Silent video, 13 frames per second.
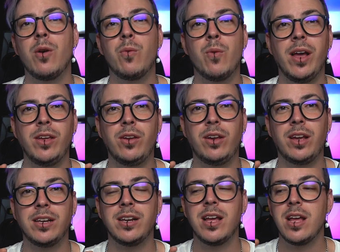where you
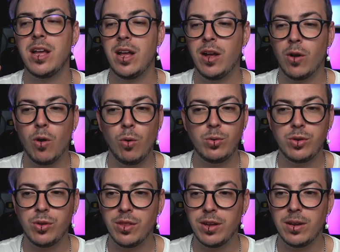can go
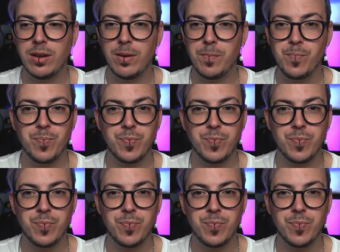to the